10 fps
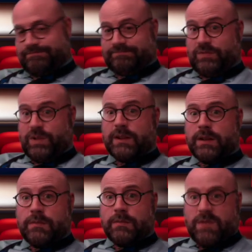like,
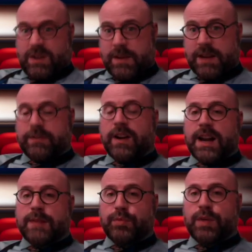we make fried
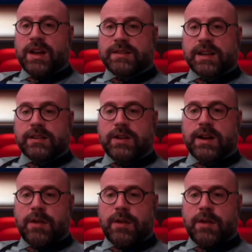apple pies like Grandma